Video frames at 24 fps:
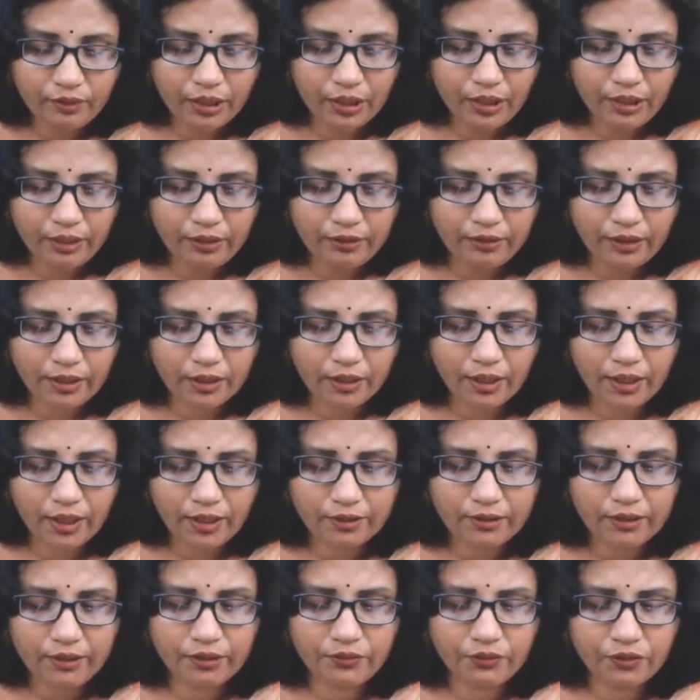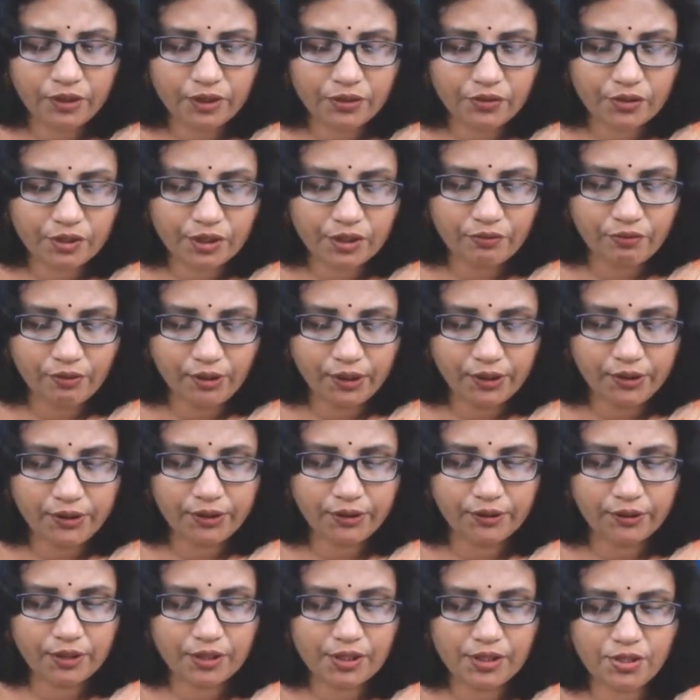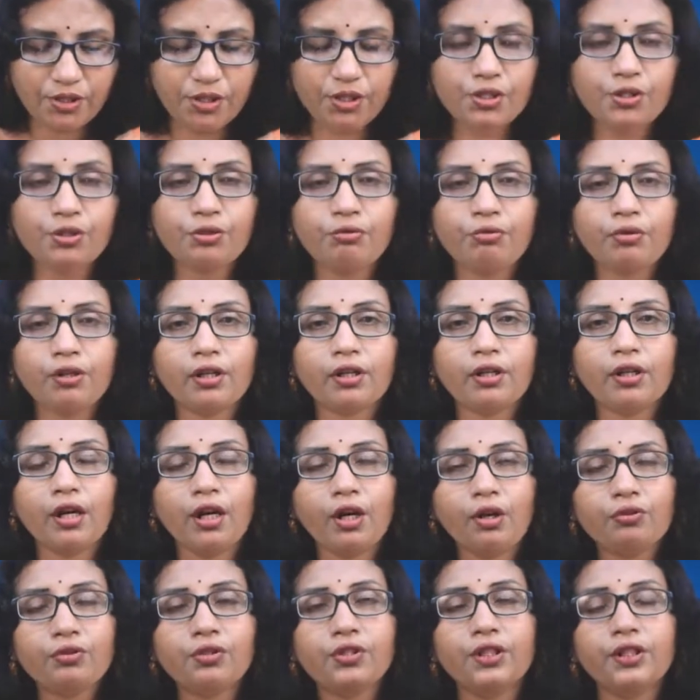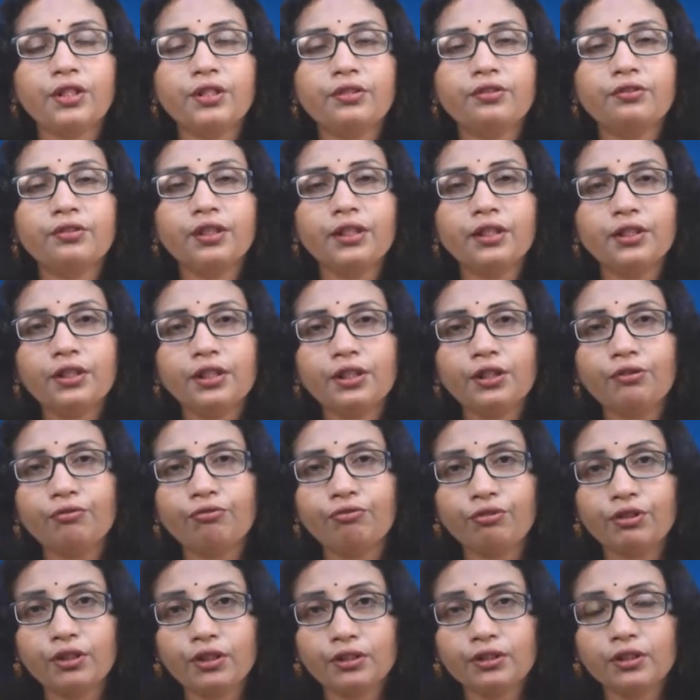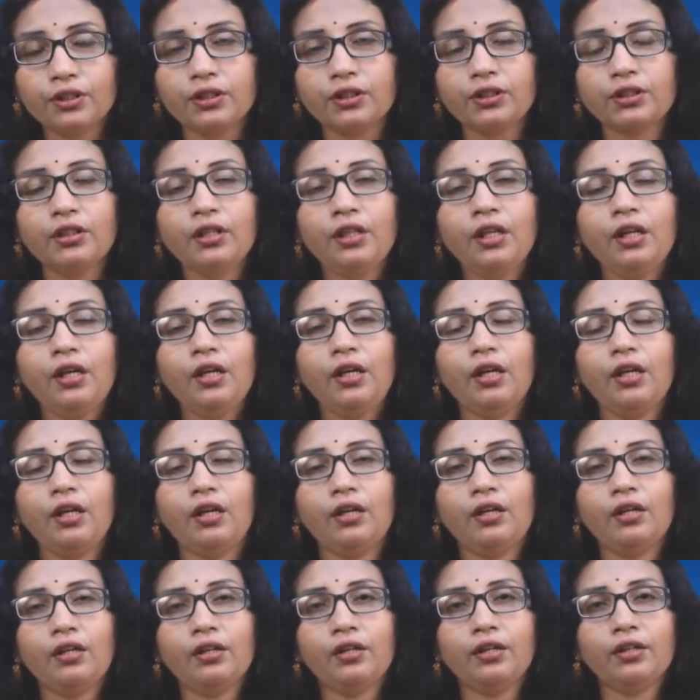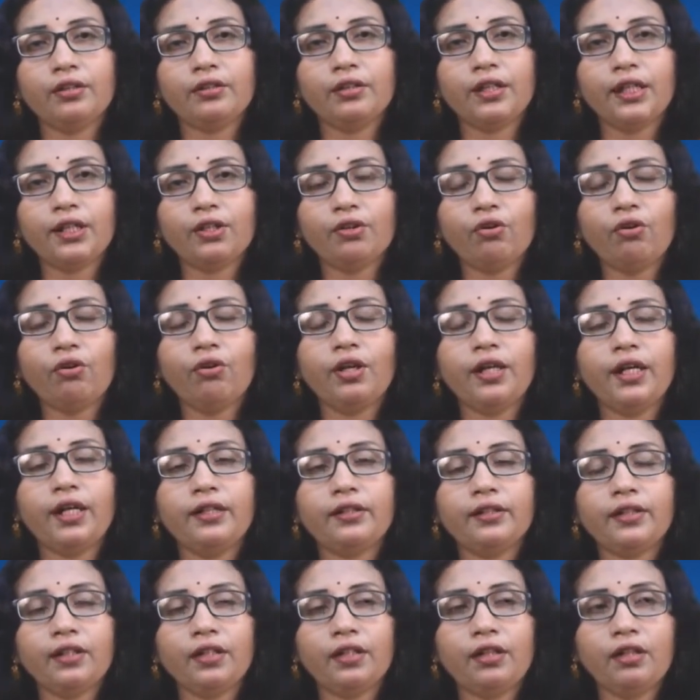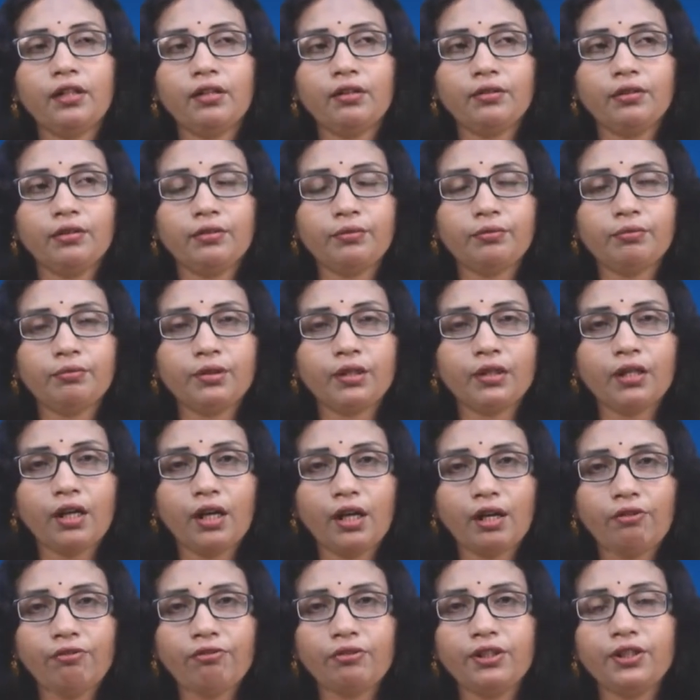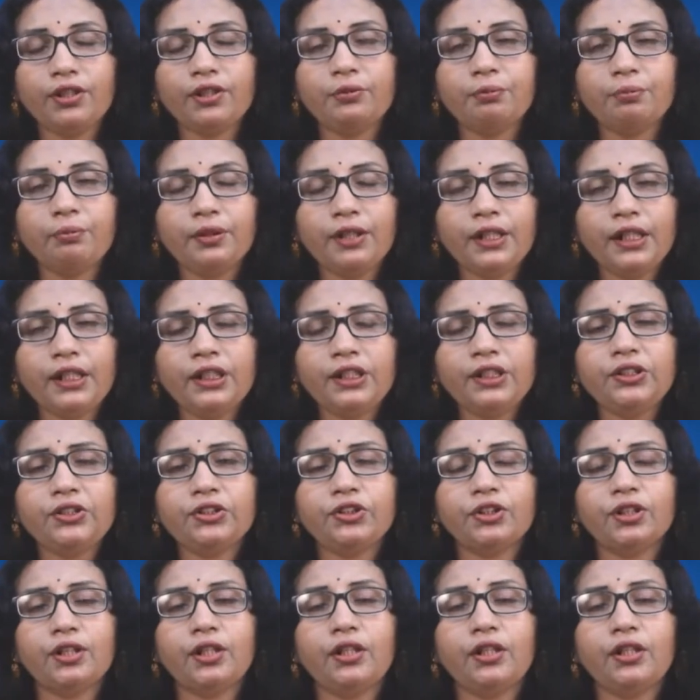And the khadi industries, village industries, rural housing, drinking water, that all, and the culvert, bridge,